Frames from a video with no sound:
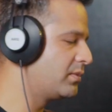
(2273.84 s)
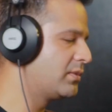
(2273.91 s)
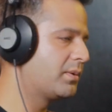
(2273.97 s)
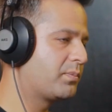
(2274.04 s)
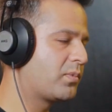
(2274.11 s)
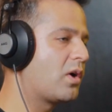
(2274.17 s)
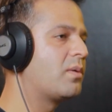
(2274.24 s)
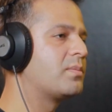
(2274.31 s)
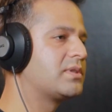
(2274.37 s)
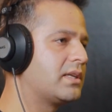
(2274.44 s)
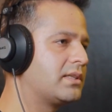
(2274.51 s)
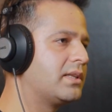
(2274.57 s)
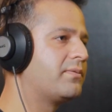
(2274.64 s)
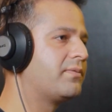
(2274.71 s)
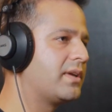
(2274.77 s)
the problems
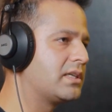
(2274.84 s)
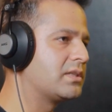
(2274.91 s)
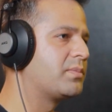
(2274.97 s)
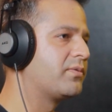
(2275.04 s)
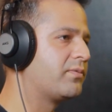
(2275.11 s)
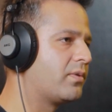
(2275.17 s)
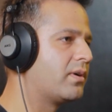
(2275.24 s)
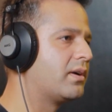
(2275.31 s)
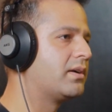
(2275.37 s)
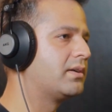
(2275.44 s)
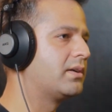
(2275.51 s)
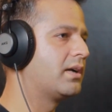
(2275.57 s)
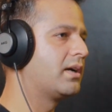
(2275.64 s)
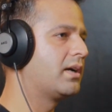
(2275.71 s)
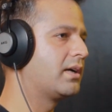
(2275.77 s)
that they face
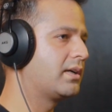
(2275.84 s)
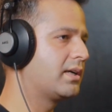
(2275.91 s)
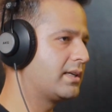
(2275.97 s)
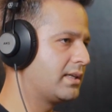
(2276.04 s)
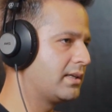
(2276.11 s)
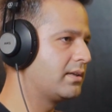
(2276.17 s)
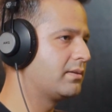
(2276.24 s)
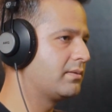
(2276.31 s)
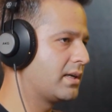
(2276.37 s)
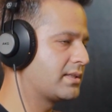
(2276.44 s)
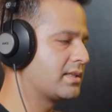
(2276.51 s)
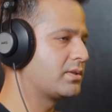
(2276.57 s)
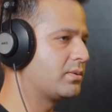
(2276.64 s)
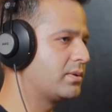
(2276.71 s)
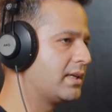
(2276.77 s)
before getting
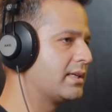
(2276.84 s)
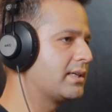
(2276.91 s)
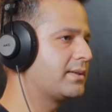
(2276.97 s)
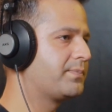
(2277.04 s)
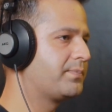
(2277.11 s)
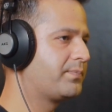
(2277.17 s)
access to data.